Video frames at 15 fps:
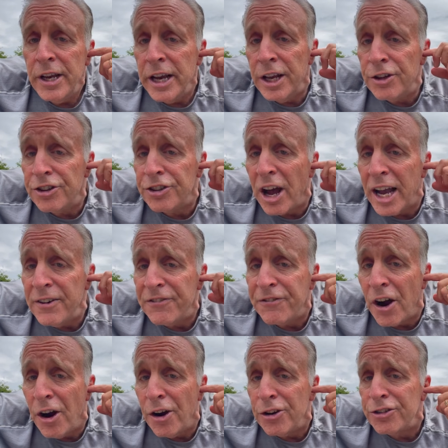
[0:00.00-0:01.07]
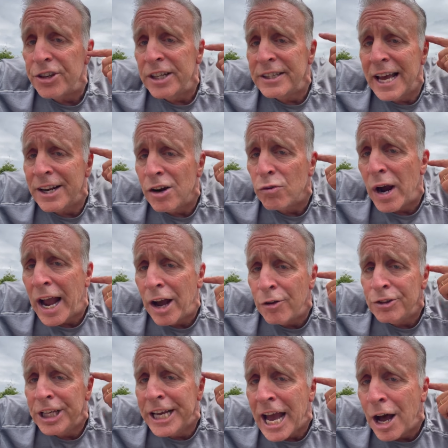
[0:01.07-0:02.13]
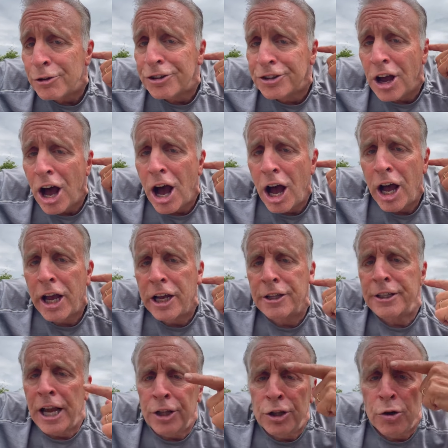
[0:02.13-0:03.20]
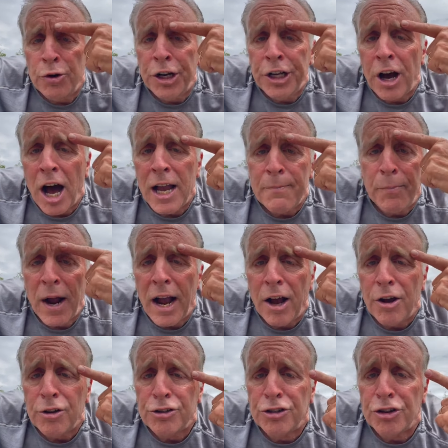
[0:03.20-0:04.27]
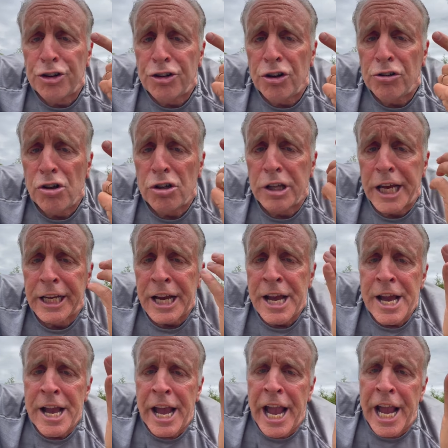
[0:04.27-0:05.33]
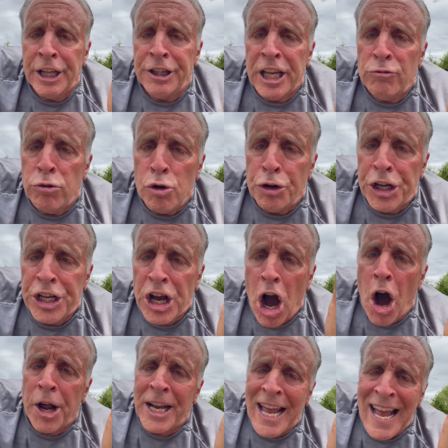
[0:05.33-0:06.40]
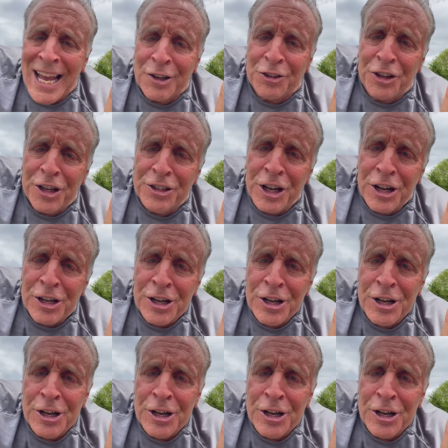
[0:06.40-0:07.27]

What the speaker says: inside first, and then around the outside, then do the eyebrows so you don't look like Andy Rooney on acid.